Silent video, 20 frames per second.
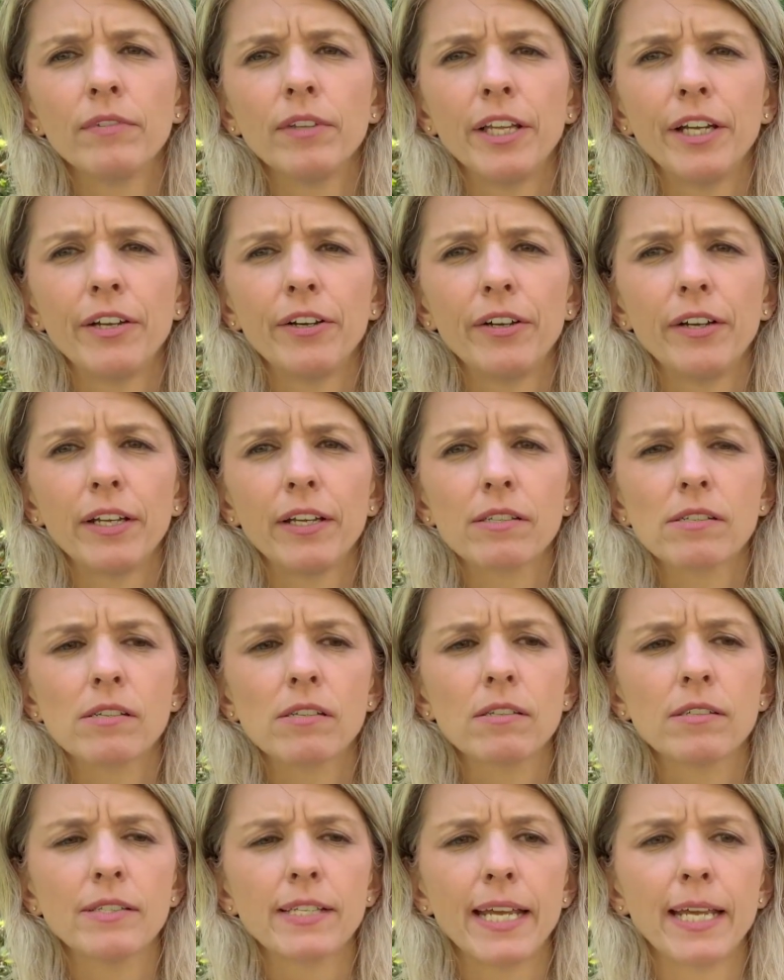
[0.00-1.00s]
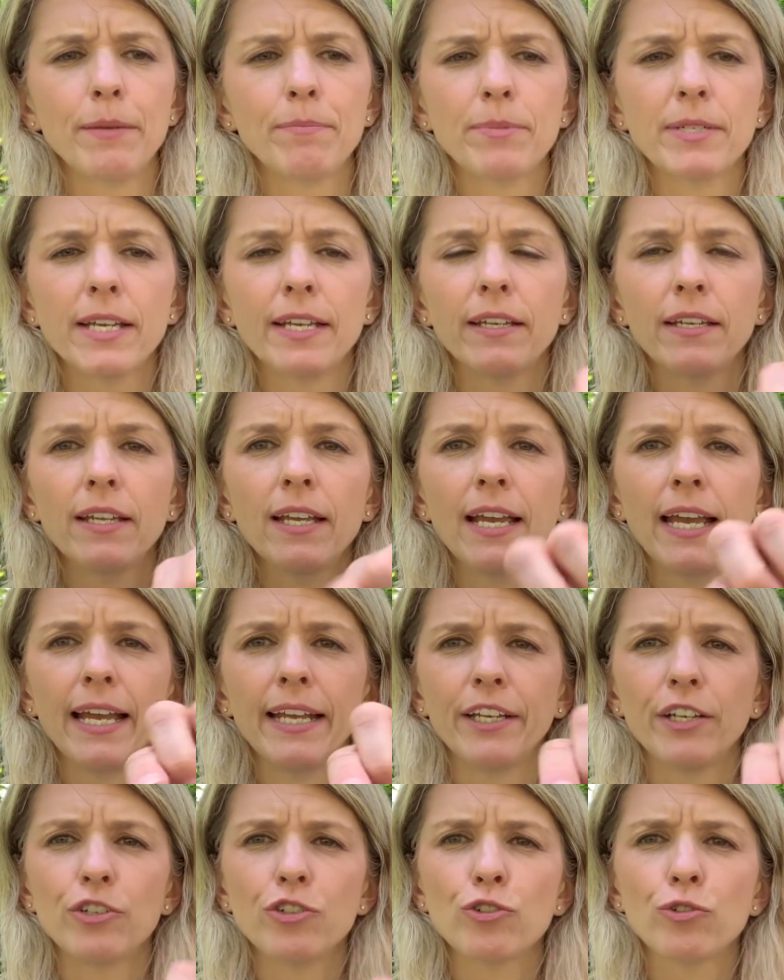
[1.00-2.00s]
There it is, taped in,
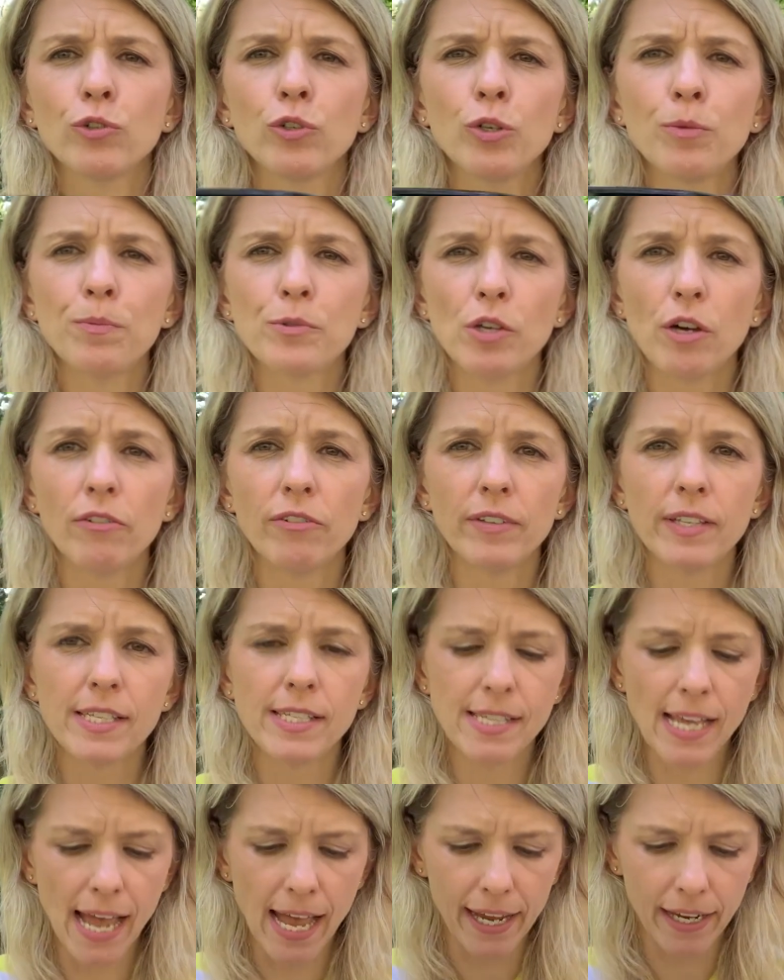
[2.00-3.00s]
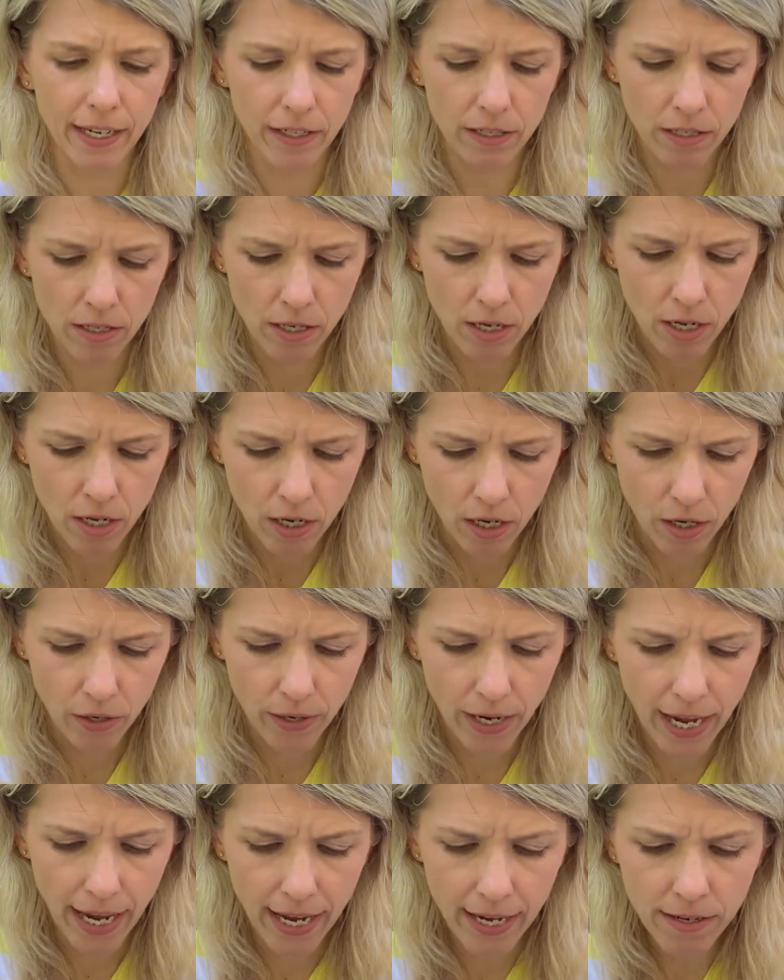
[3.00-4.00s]
and it droops over the side,
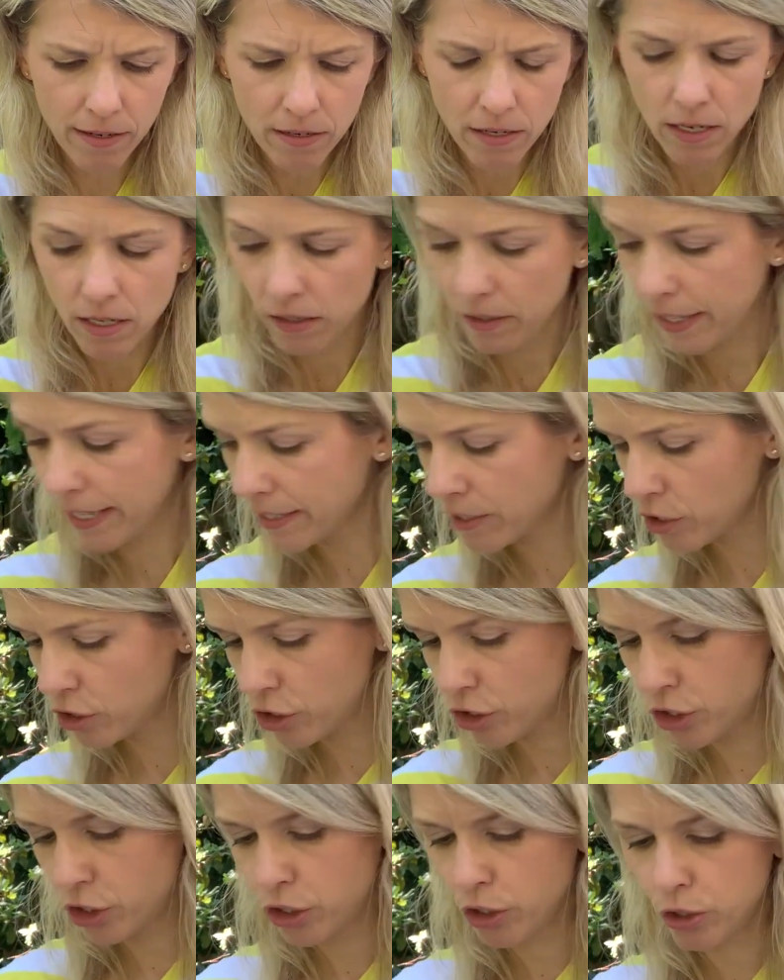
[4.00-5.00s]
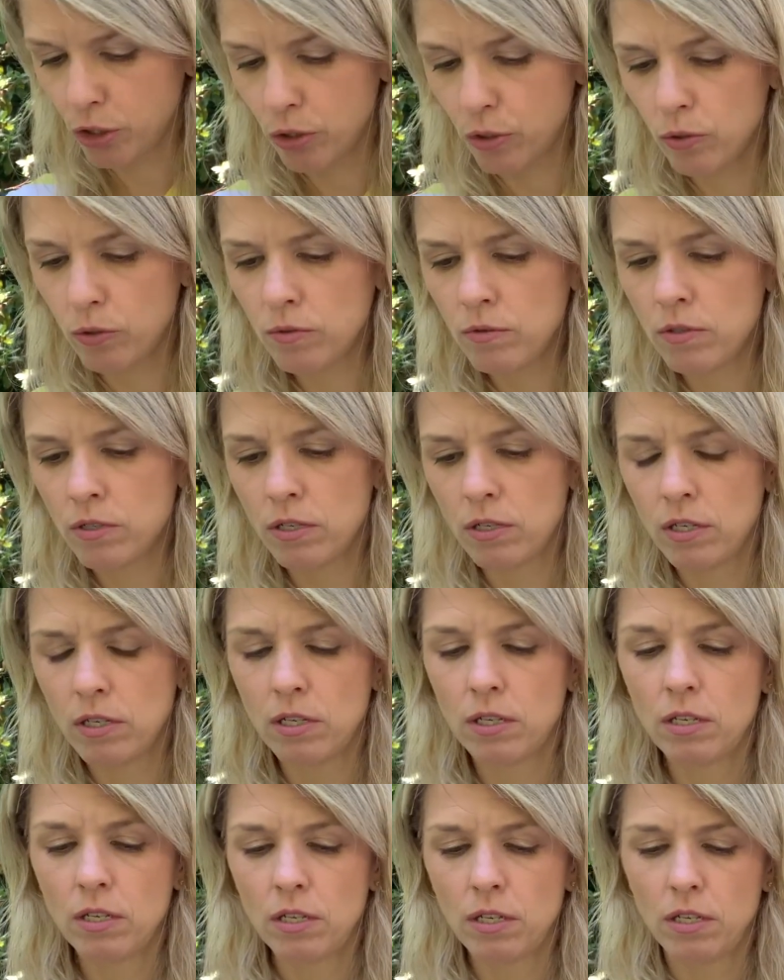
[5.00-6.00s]
okay? Let's do
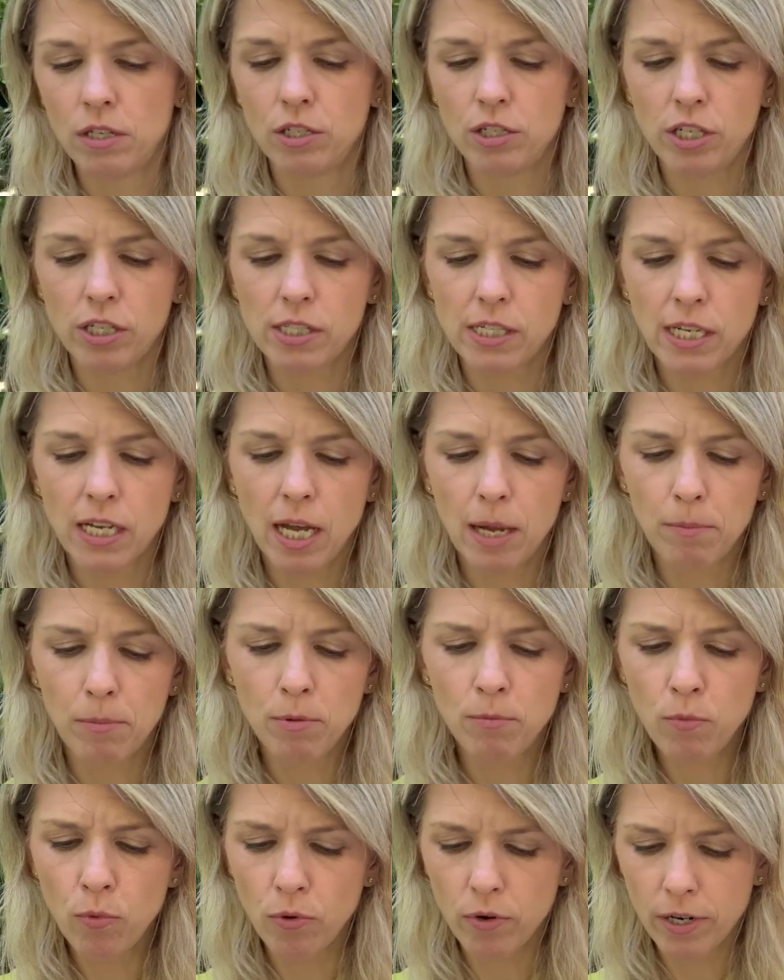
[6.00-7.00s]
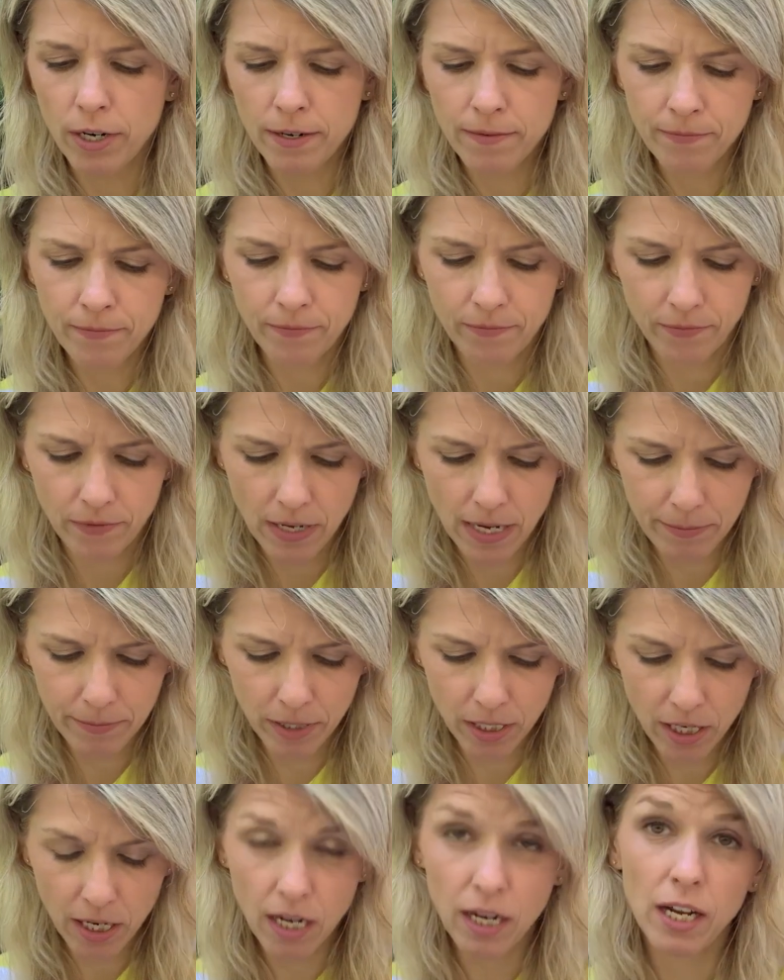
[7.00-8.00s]
just a couple more. I'm
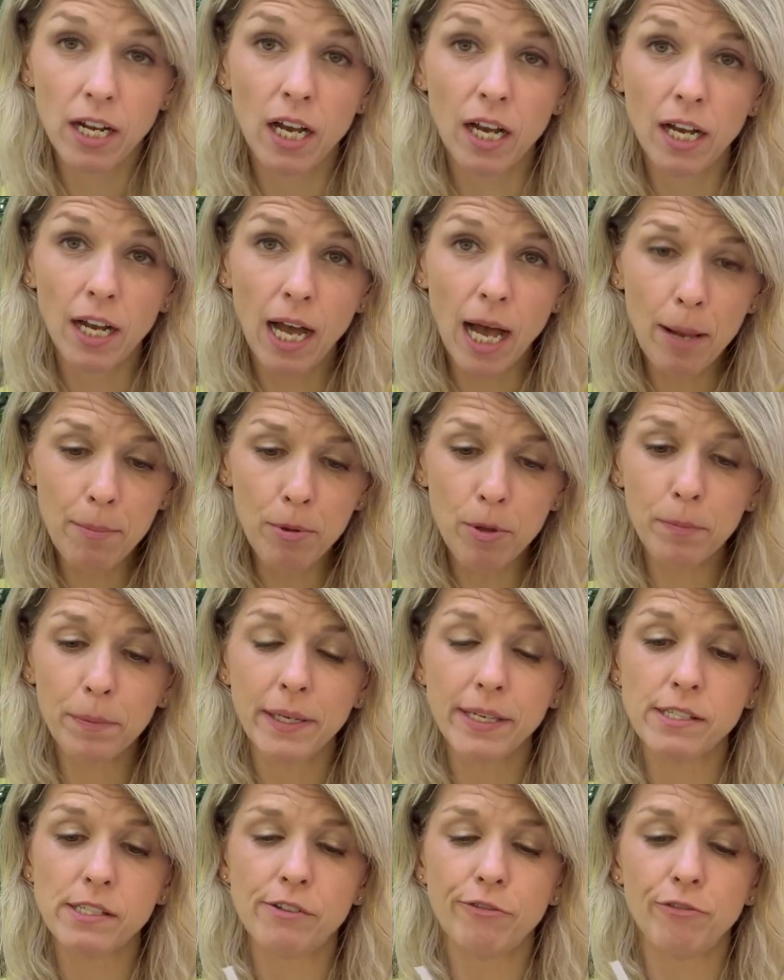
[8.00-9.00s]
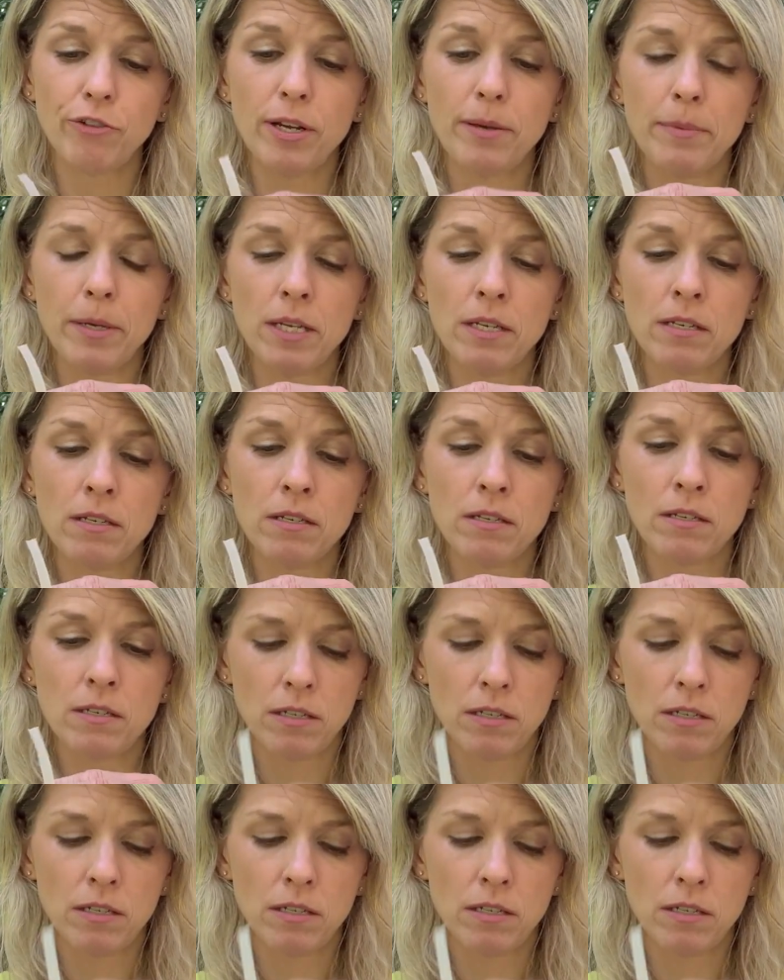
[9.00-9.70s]
gonna cut a couple pieces of ribbon